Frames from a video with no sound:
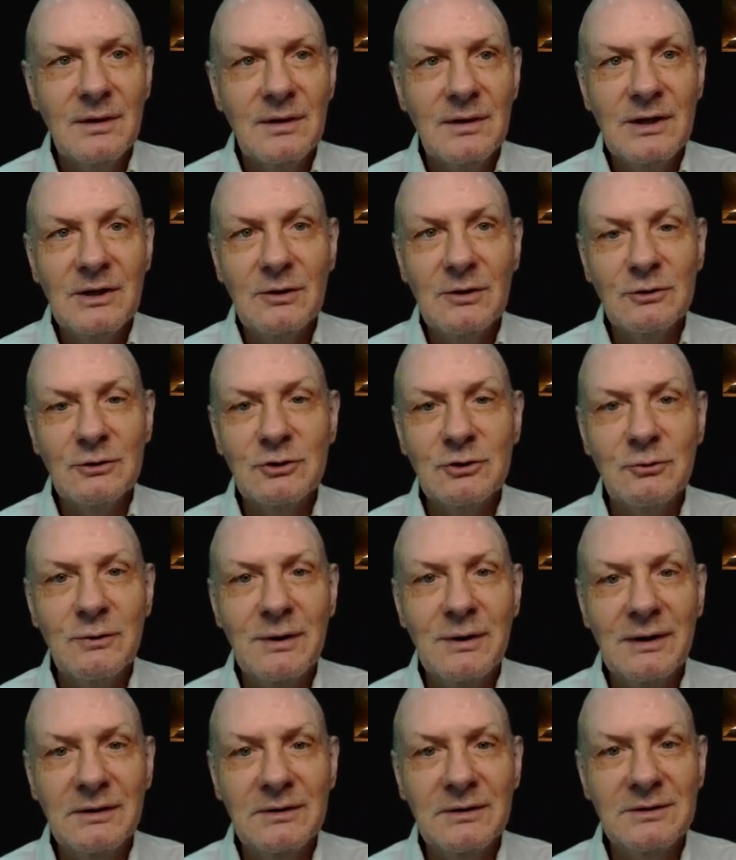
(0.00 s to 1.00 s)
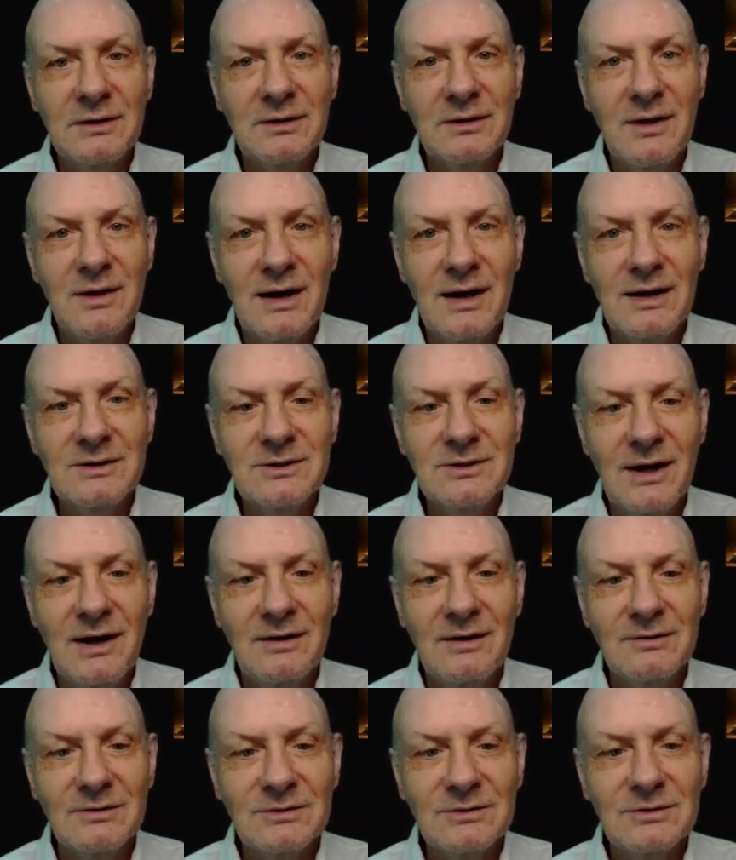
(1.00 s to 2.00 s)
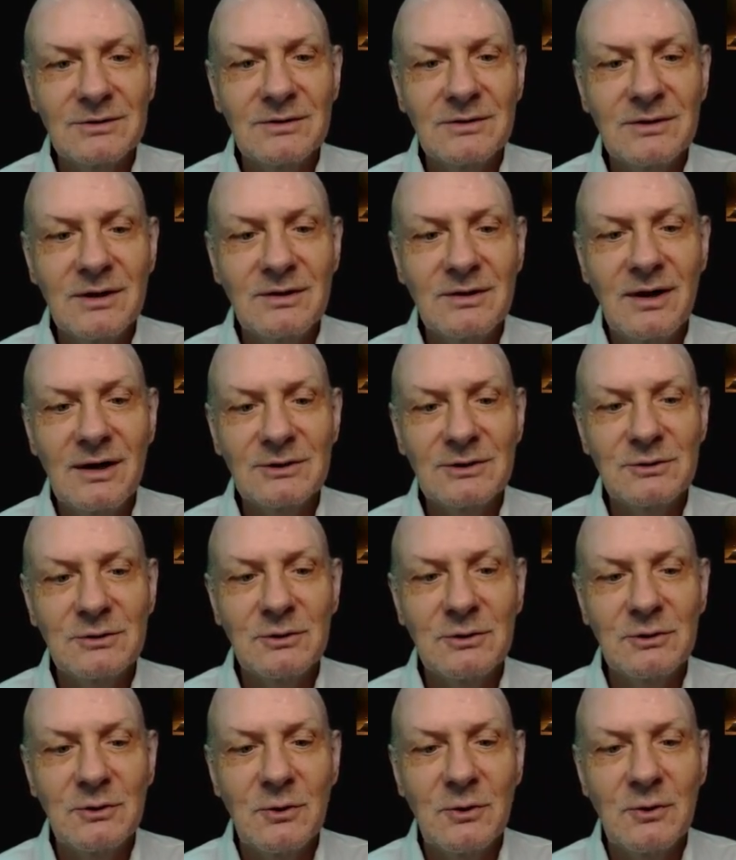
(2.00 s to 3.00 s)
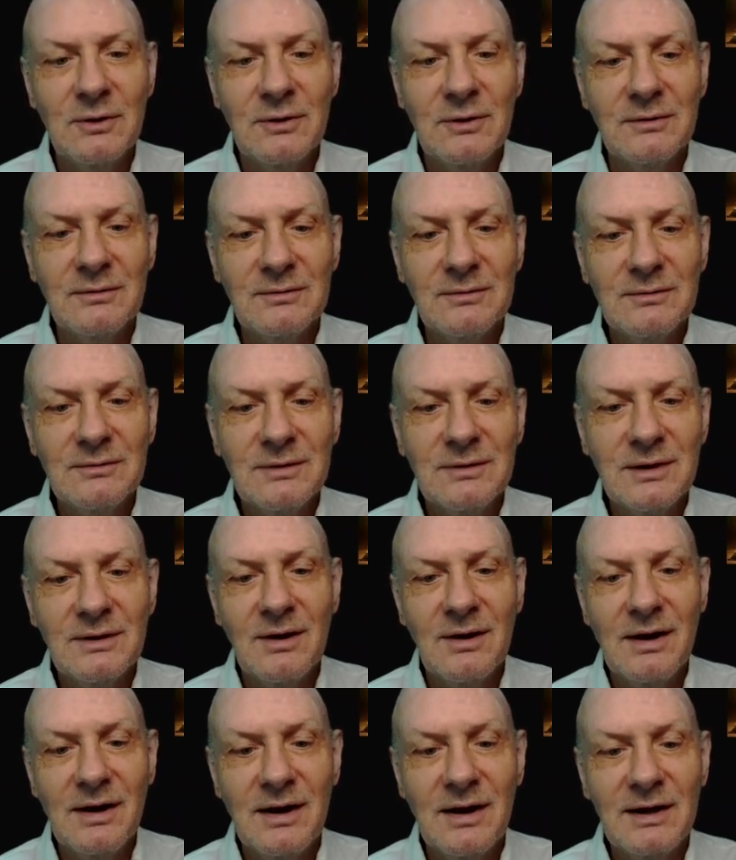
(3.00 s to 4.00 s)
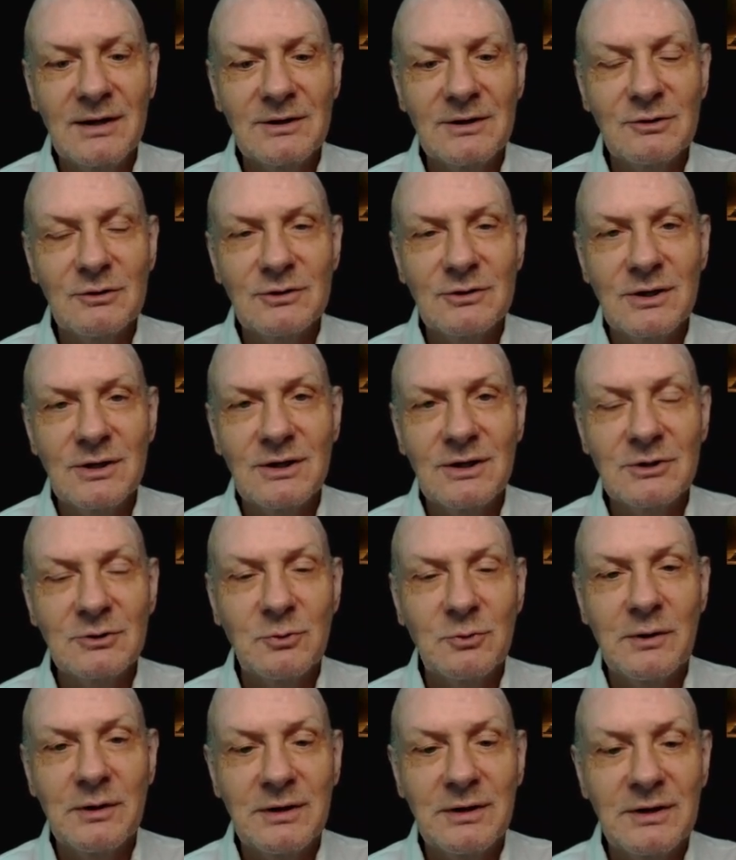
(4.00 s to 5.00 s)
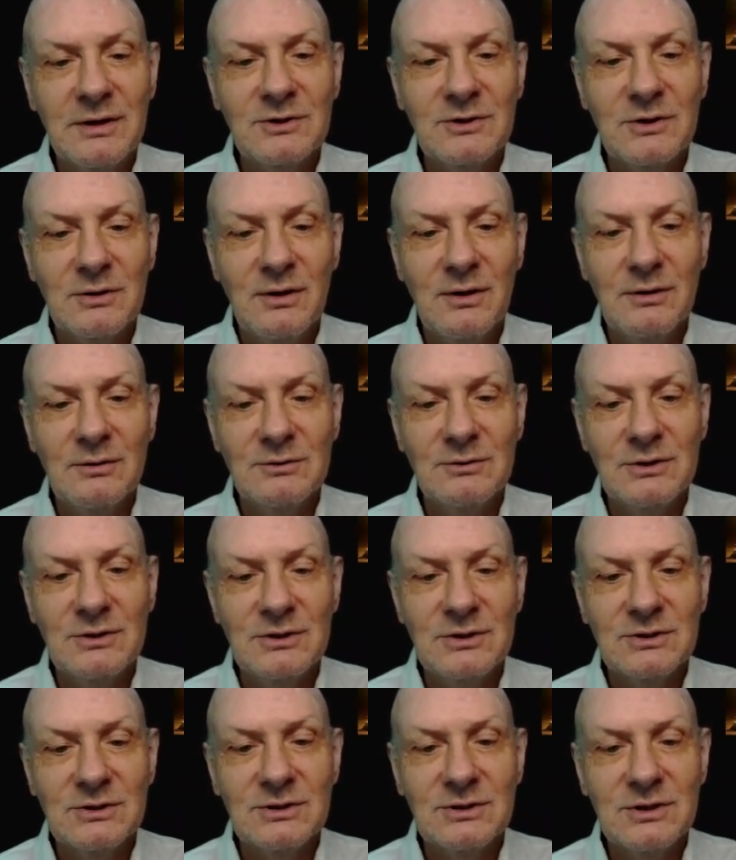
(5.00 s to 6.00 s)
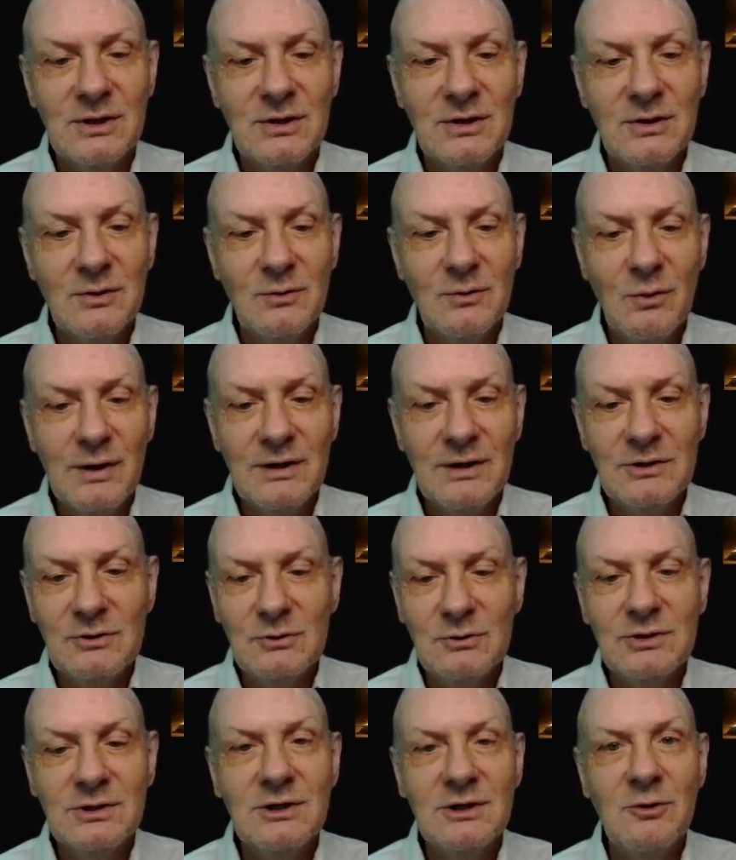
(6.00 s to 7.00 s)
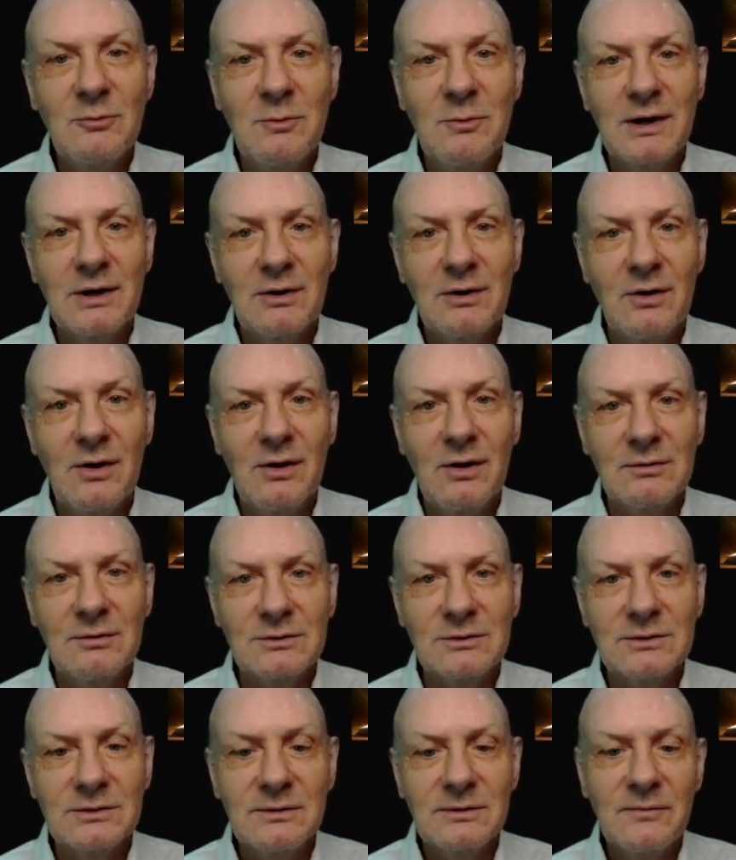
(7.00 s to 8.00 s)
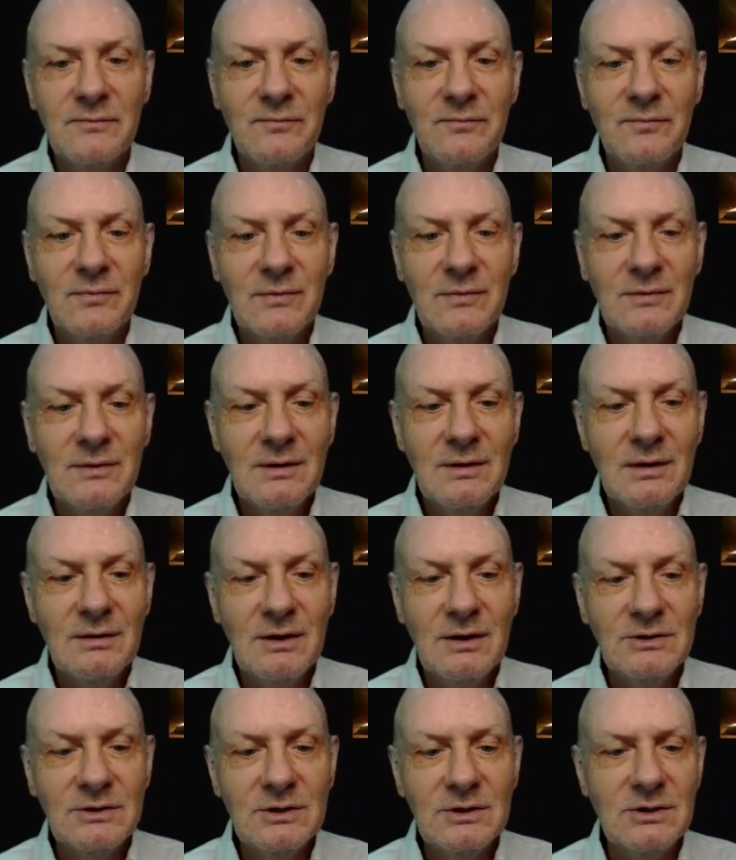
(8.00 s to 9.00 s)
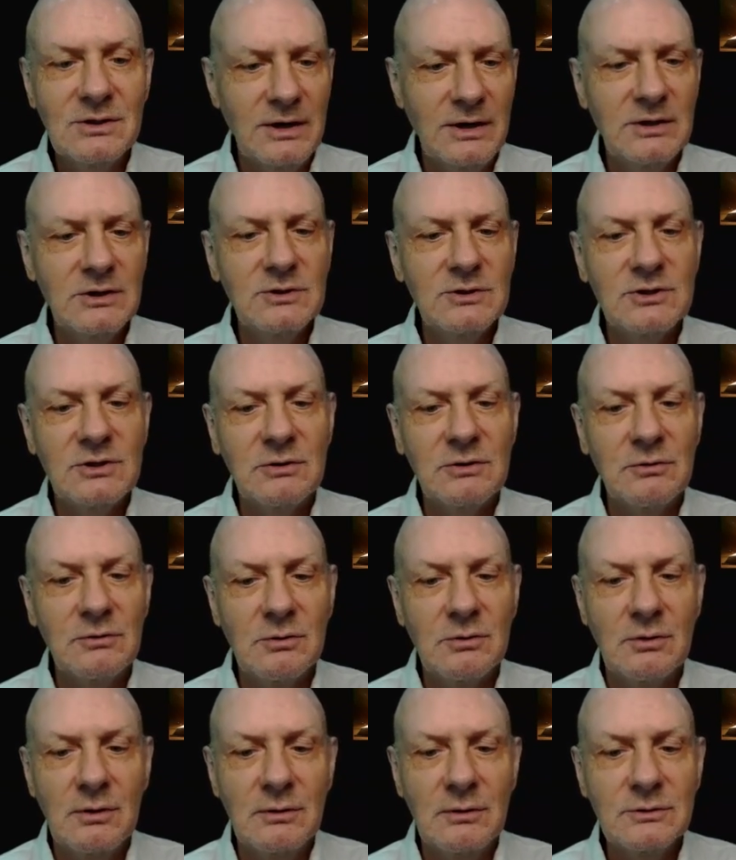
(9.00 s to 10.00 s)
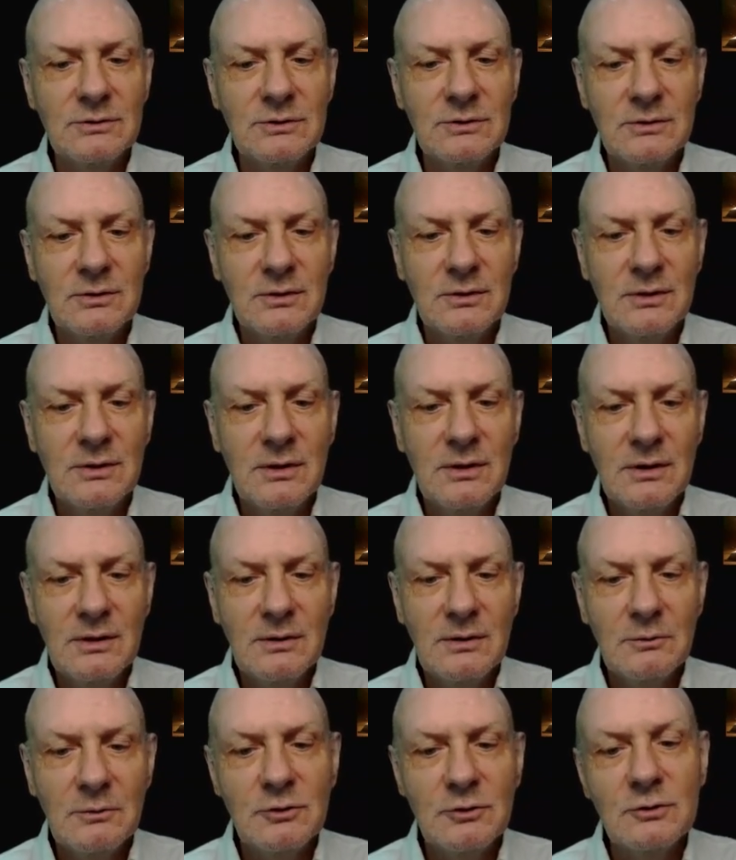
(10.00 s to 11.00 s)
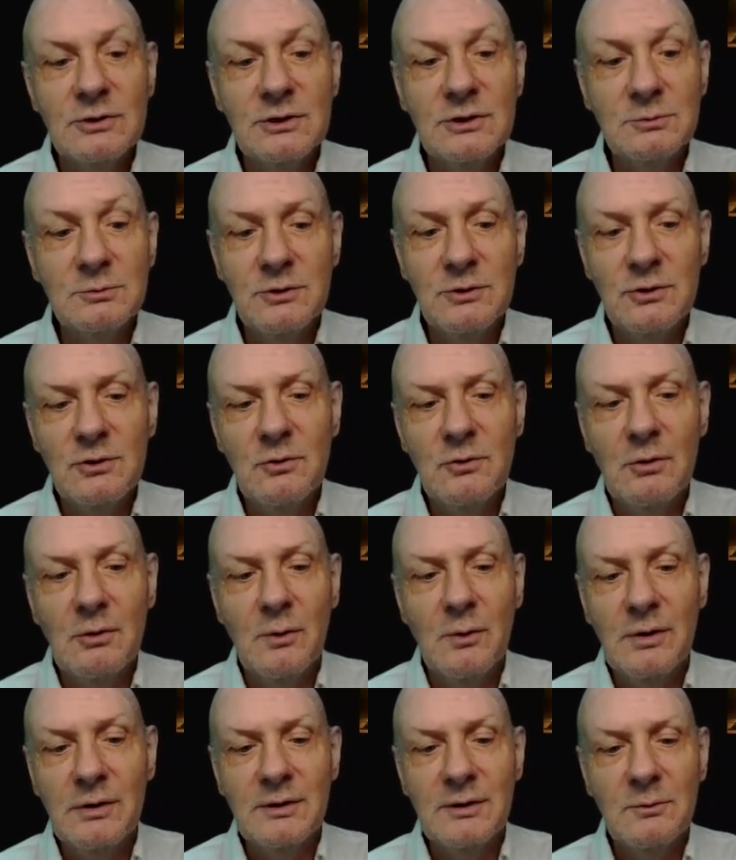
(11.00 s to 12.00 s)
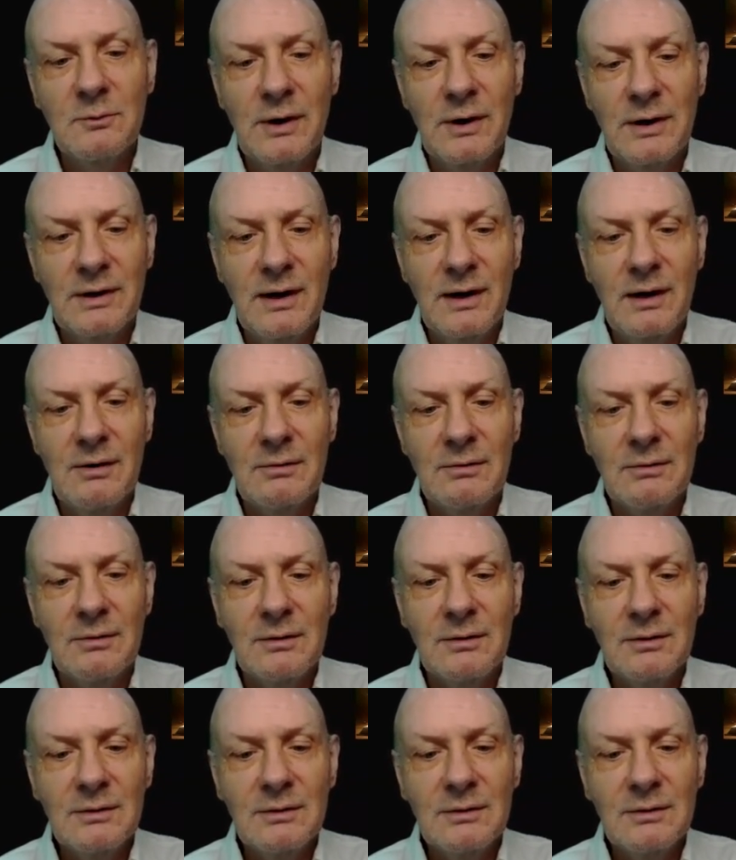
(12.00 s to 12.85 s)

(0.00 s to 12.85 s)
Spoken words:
He goes directly to Lie's house and knocks on the door. And Lie answers, and he's wearing his clothes. He says, why did you steal my clothes? And Lie says, I didn't steal your clothes. Truth says, but you are wearing them right now.